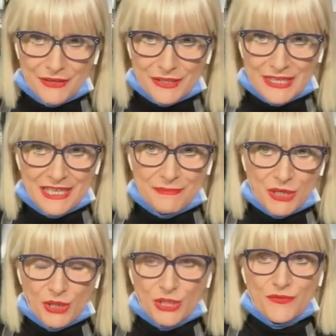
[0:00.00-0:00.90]
okay,
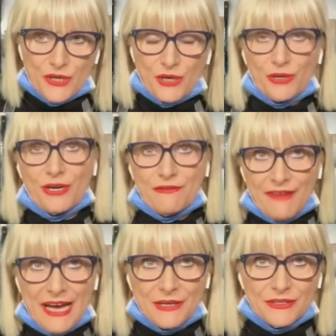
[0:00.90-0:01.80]
because of the
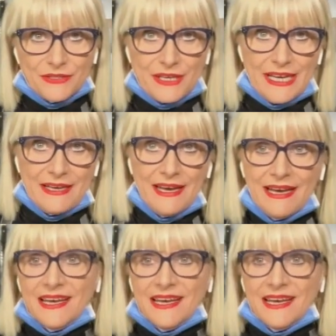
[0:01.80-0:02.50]
coronavirus, okay?